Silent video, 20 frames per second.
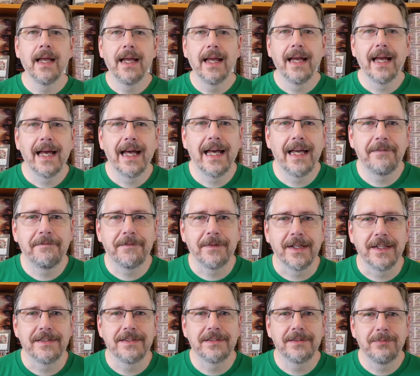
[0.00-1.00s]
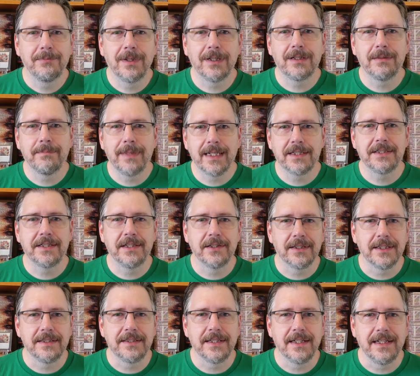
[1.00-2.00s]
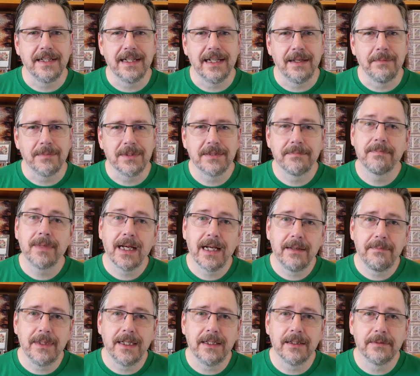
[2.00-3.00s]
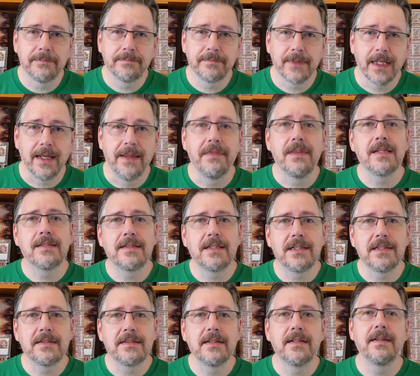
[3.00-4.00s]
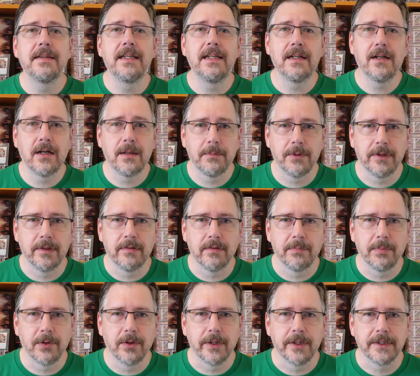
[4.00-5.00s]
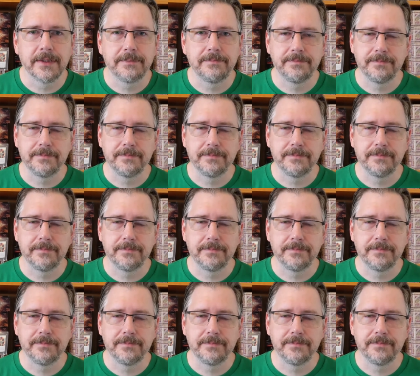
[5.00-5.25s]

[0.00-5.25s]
Hi friends, welcome back to Nearly Sane Games. I'm Neil, and this is the Armory Report.